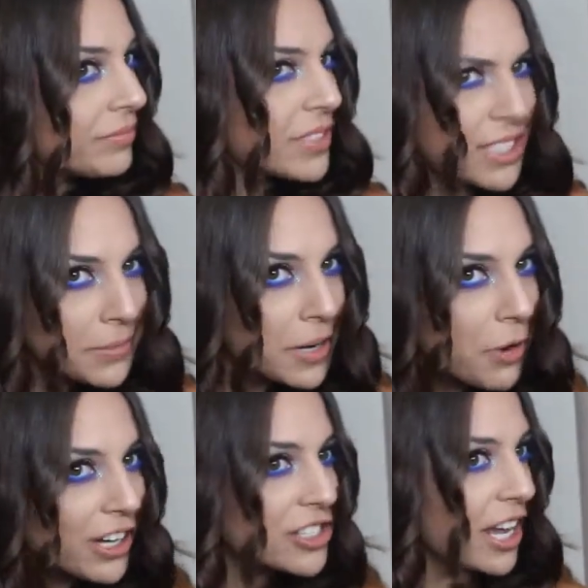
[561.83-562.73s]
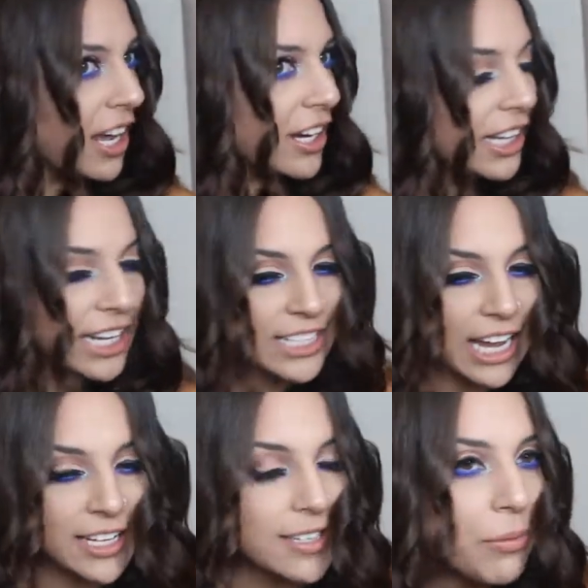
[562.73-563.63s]
Does anybody watch that? I like
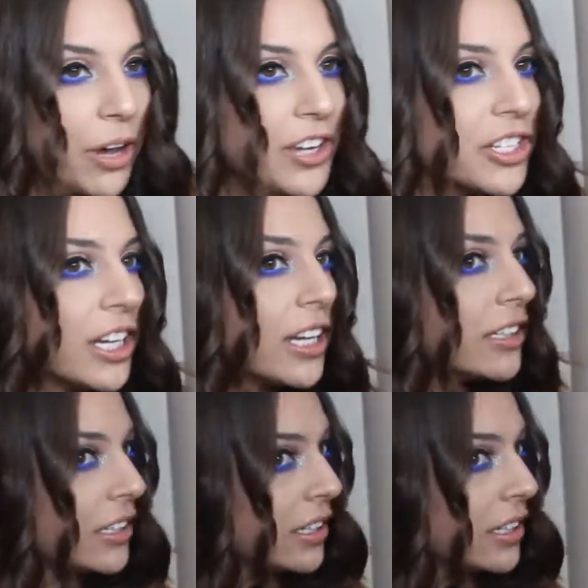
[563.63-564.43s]
can't stop watching it.